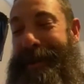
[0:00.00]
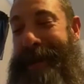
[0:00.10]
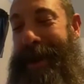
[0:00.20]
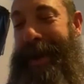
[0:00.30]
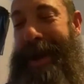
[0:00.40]

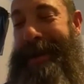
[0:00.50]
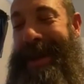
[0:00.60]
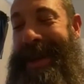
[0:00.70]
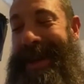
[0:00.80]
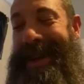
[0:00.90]
Moab
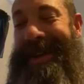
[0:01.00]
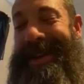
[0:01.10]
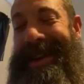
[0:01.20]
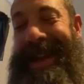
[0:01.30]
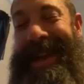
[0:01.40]

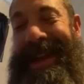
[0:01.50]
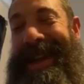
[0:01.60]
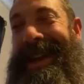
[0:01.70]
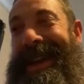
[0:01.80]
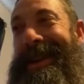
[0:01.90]
again,
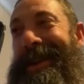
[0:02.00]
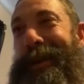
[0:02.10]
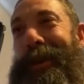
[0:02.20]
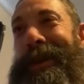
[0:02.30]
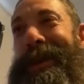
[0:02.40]
and
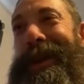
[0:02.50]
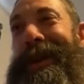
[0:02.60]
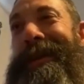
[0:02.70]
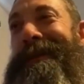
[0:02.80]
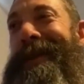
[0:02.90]

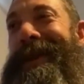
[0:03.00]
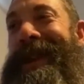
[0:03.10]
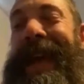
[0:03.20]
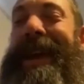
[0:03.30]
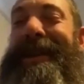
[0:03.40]
within
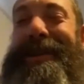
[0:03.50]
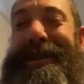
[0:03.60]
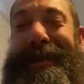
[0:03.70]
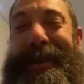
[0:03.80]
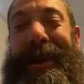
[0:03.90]
days
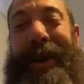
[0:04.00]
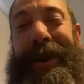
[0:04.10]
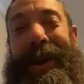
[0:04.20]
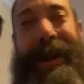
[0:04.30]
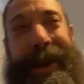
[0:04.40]
of doing
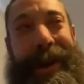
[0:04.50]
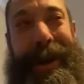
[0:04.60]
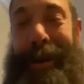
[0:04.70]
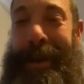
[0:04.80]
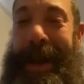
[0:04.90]

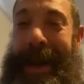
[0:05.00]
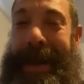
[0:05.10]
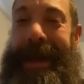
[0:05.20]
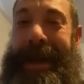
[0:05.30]
COCODONA, I'm like,